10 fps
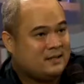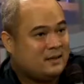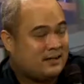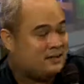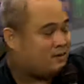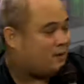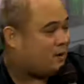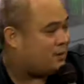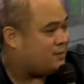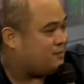cuts
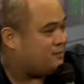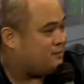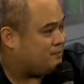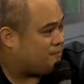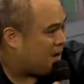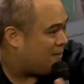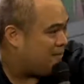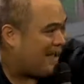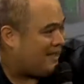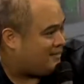across my
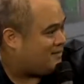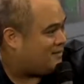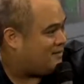path.